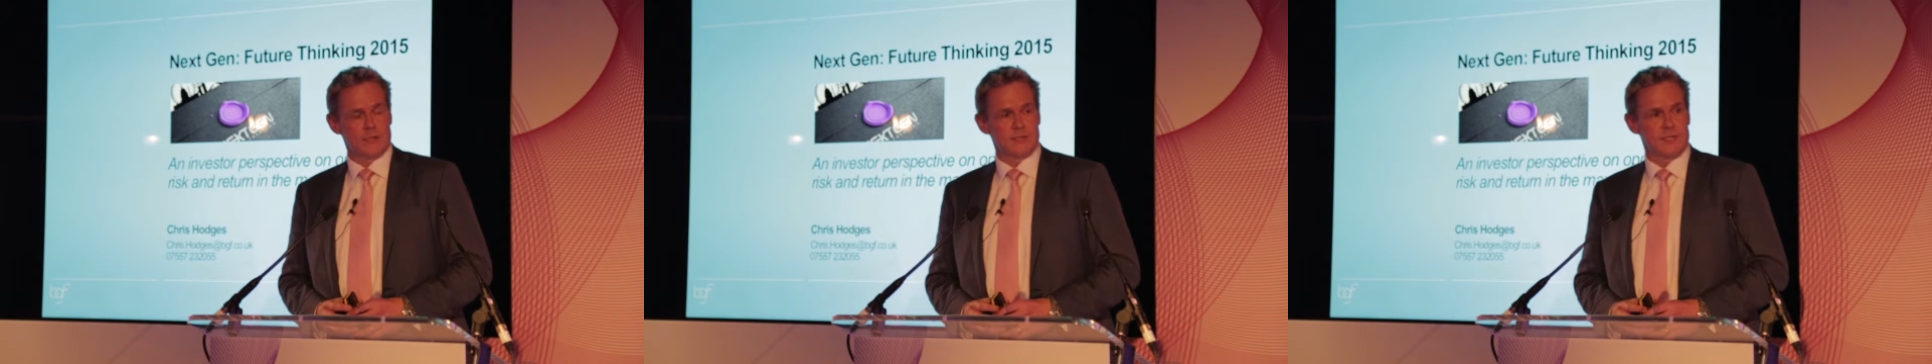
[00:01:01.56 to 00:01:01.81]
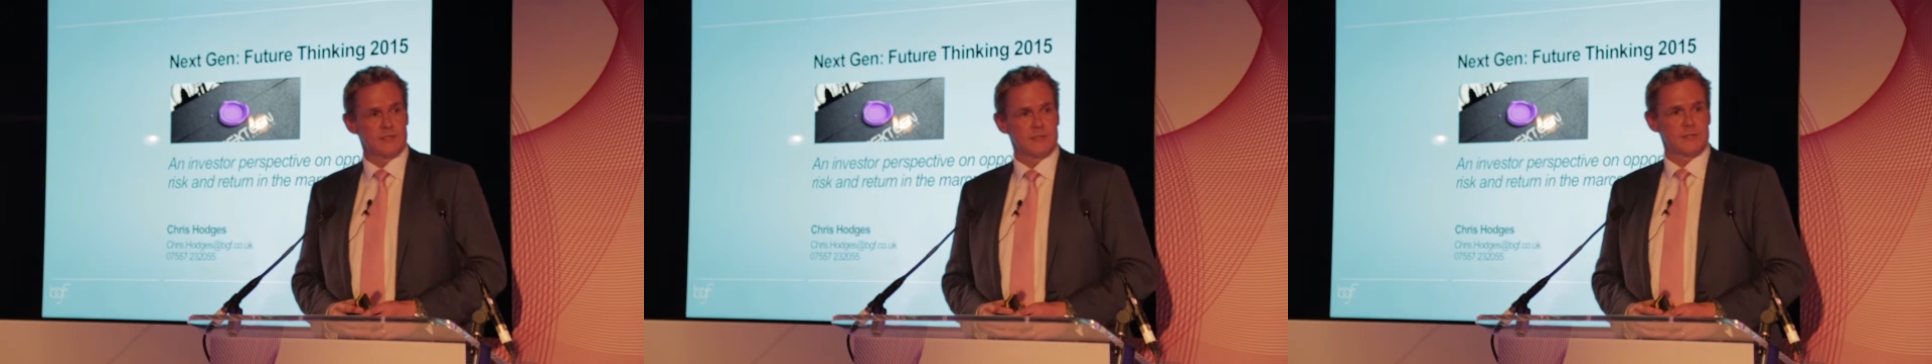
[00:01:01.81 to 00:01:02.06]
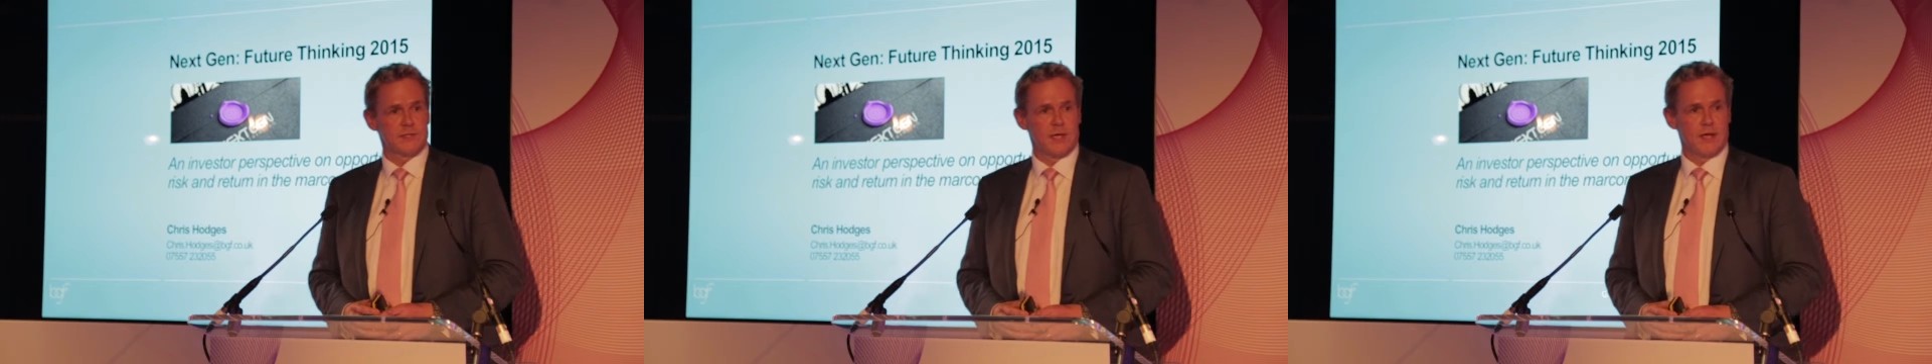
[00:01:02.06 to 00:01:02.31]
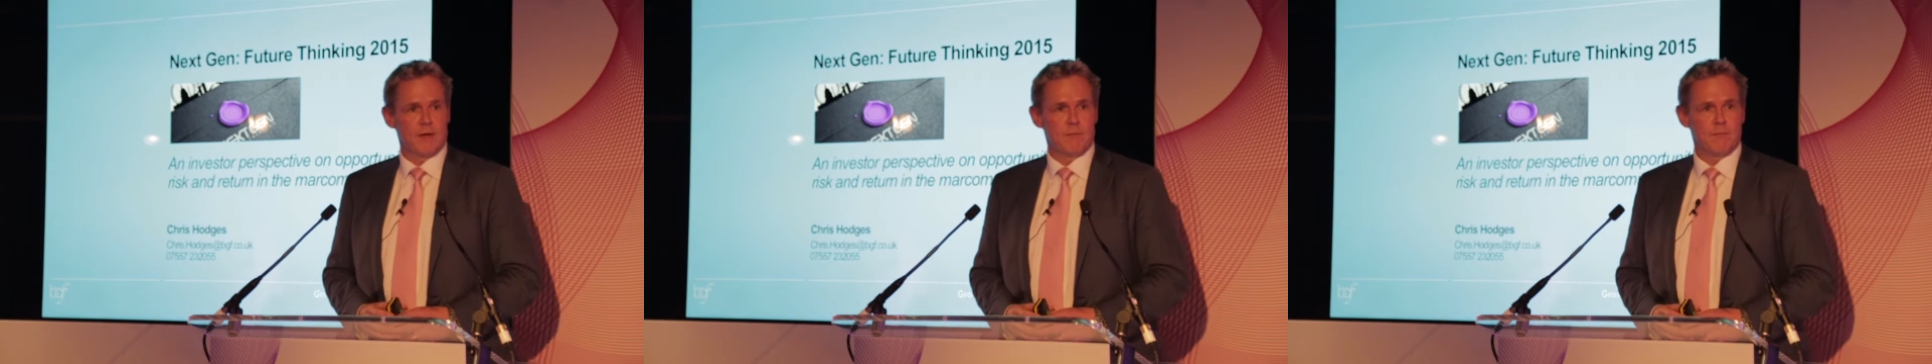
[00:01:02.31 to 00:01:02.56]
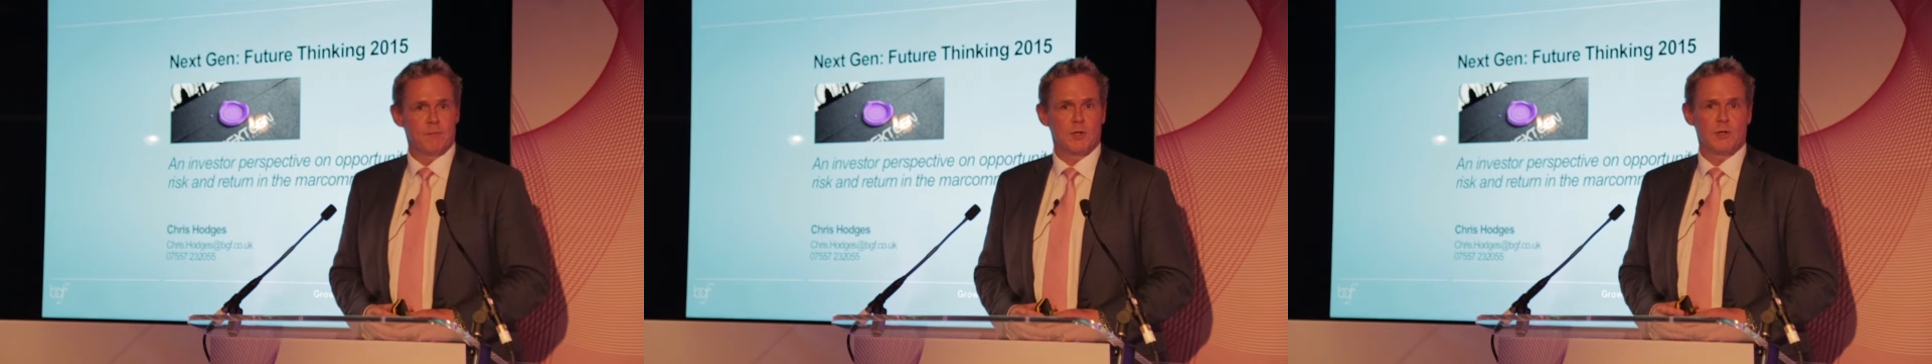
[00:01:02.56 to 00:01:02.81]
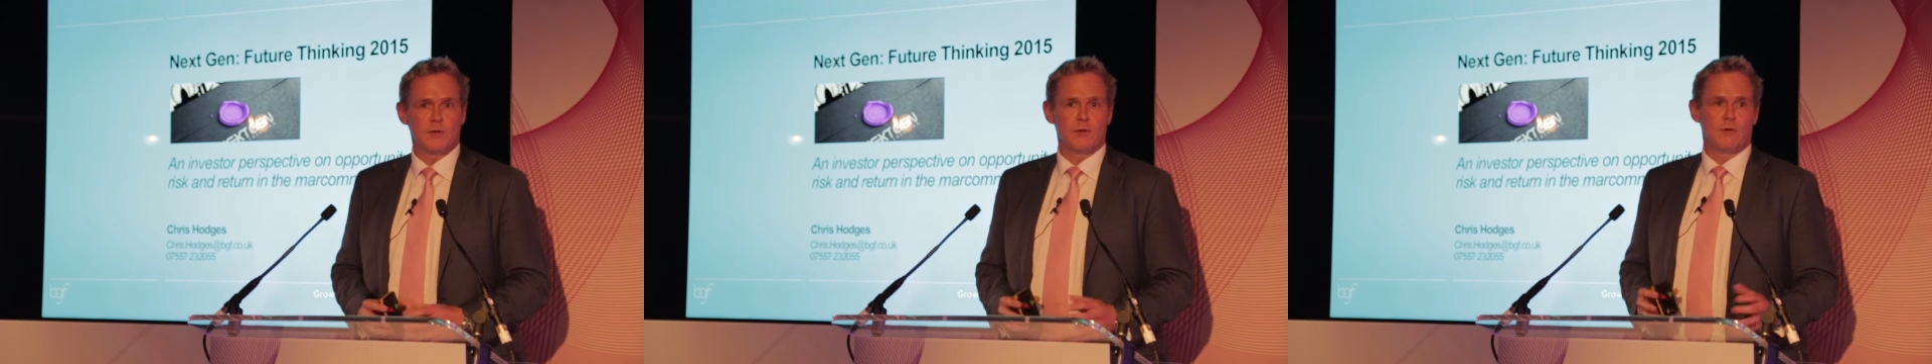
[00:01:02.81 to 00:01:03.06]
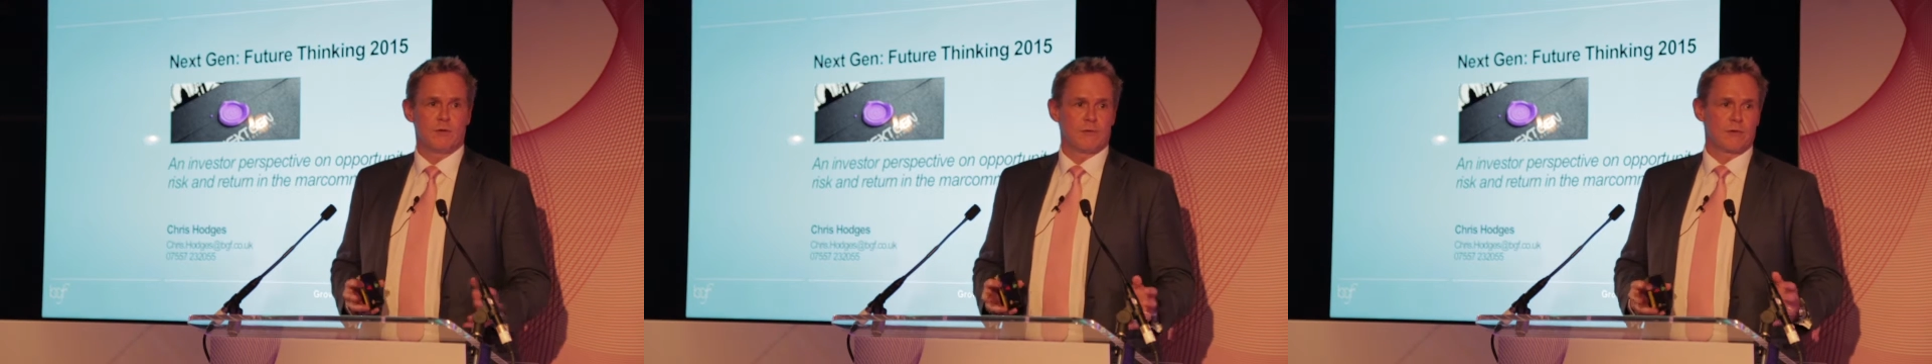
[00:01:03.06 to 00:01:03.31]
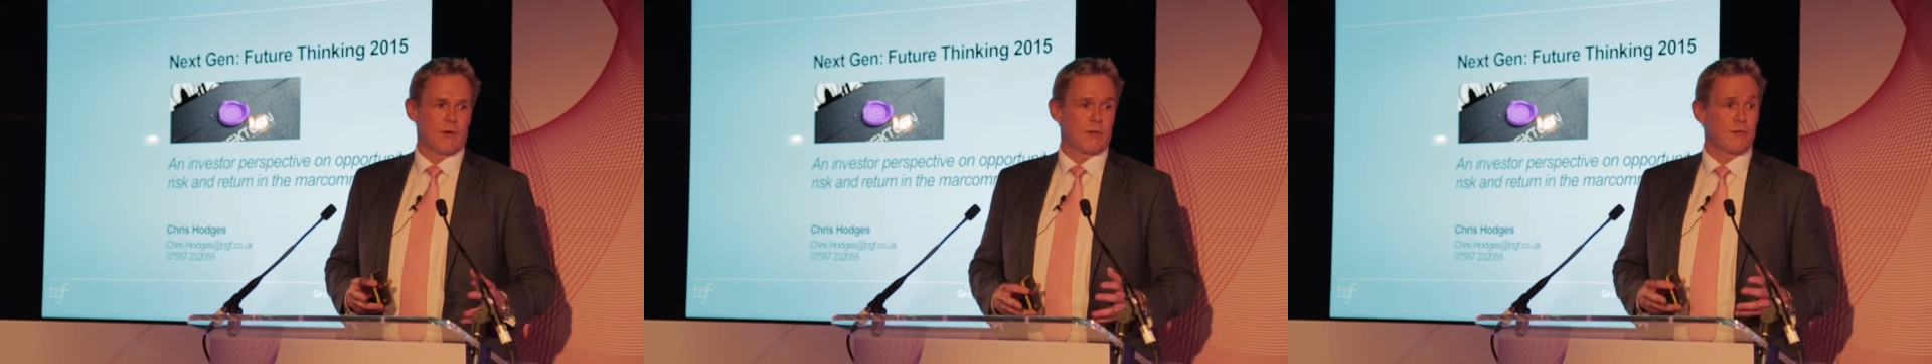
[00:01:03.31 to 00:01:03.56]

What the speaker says: business going